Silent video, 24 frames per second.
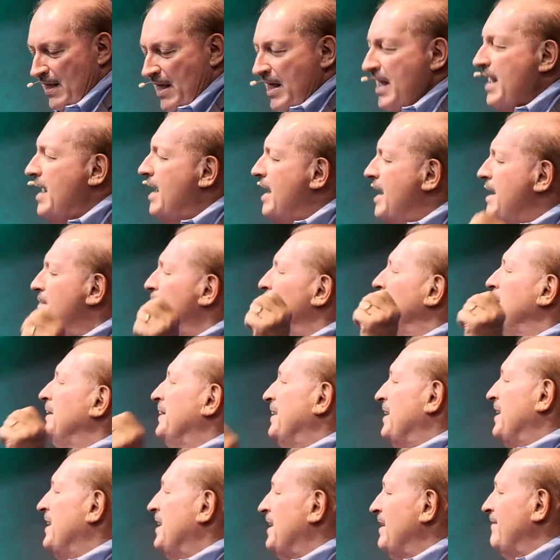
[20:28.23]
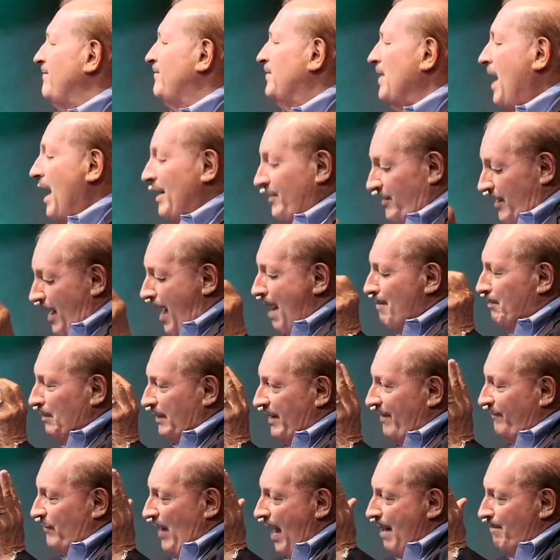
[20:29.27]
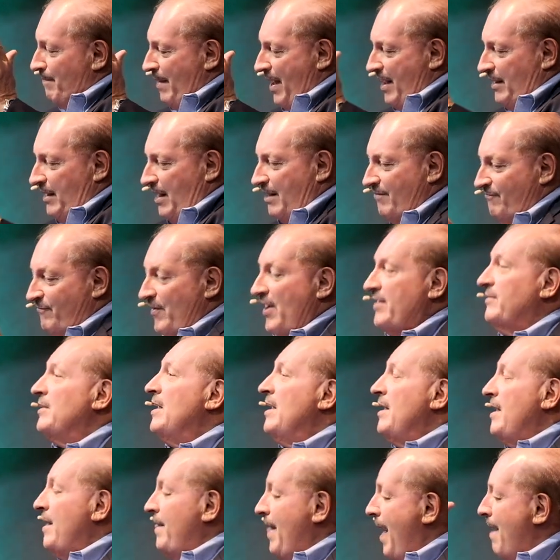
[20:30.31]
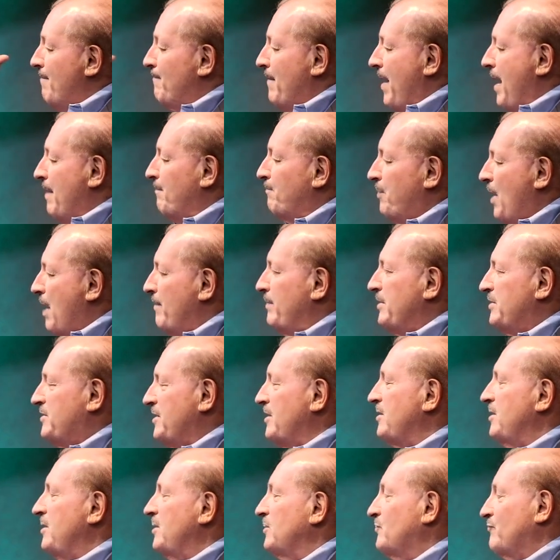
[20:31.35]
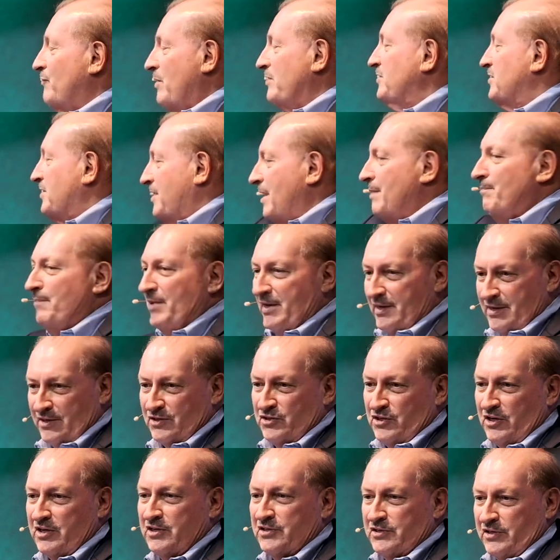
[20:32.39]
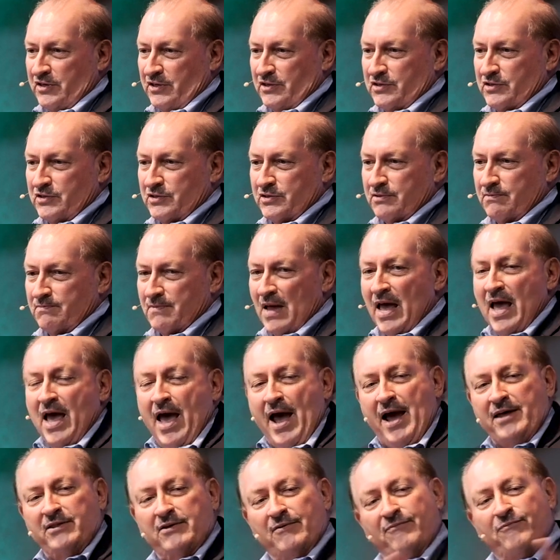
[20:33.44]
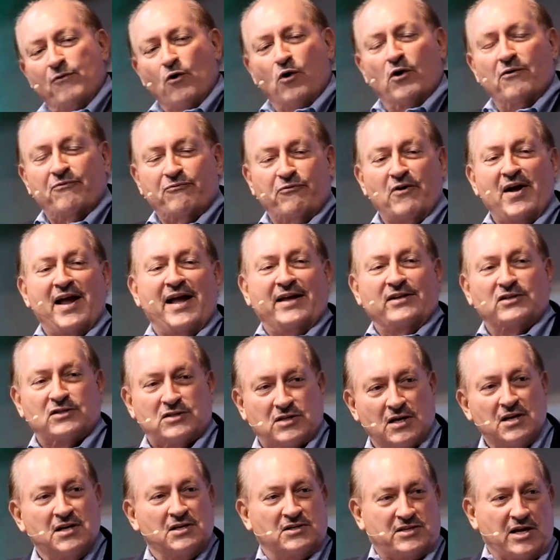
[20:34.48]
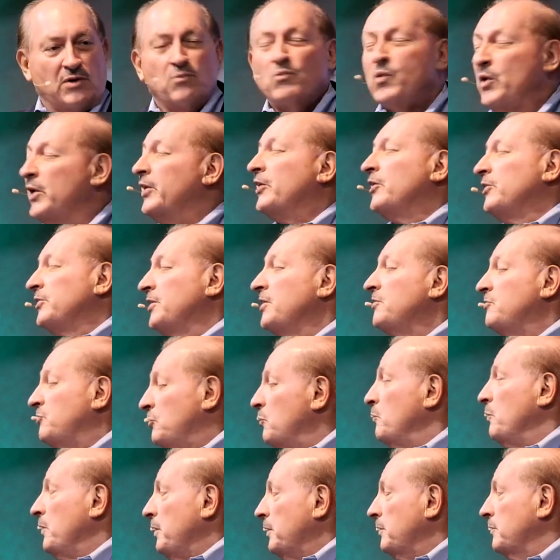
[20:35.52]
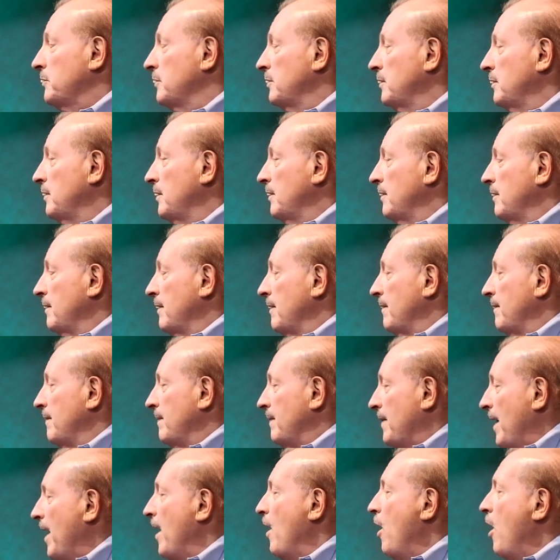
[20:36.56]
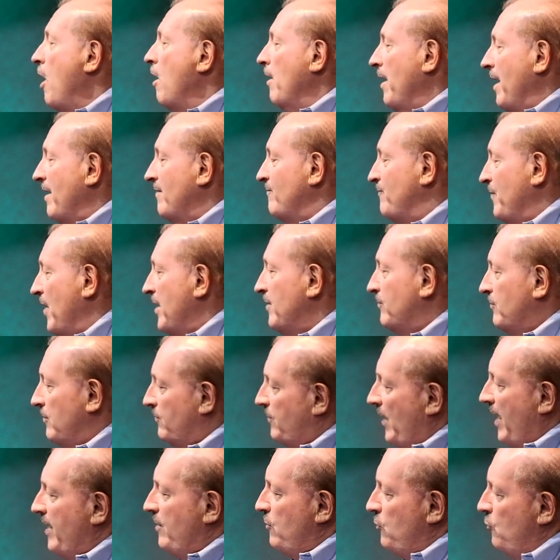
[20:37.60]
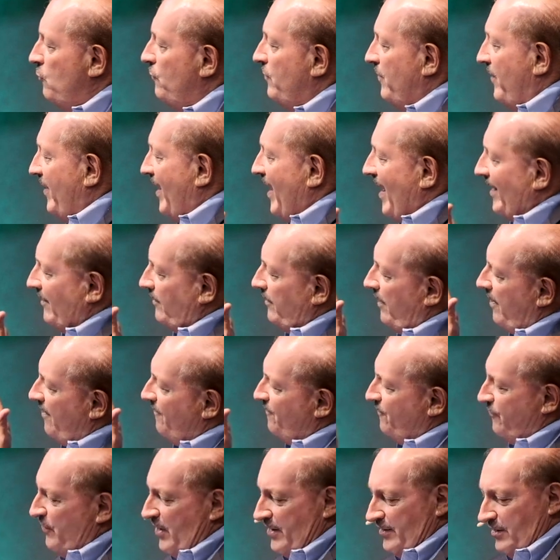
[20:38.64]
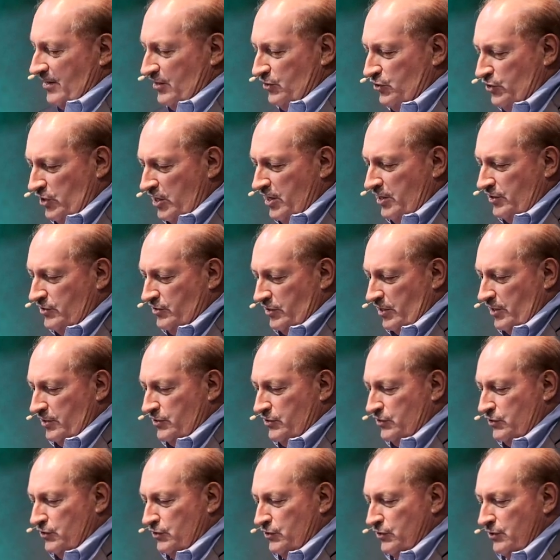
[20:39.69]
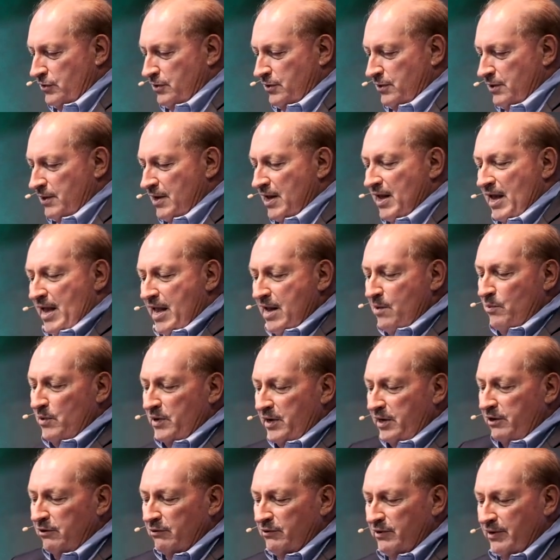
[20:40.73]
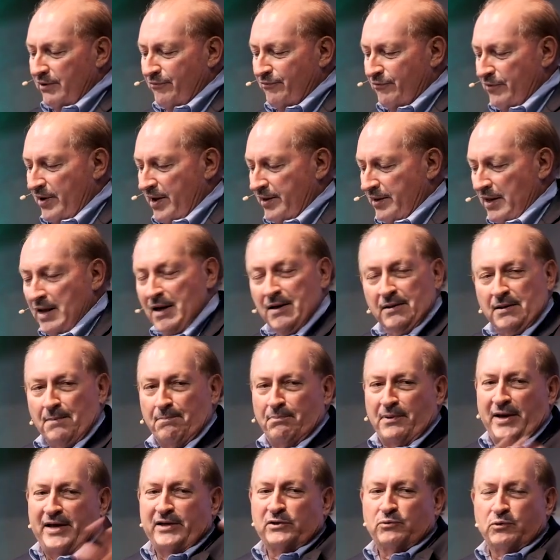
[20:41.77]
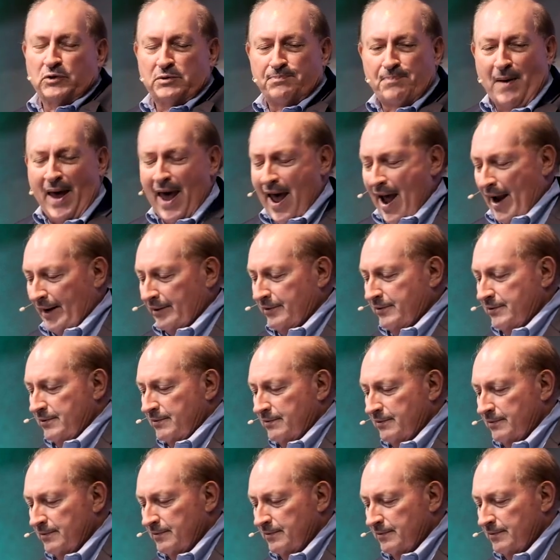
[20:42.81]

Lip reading: He believed, I believe that man had faith. That man probably said to his friends, get me to Jesus. And the four friends said, we're going to do it. They all had faith that they knew that they got their friend to Jesus, he would heal their friend. The place was packed.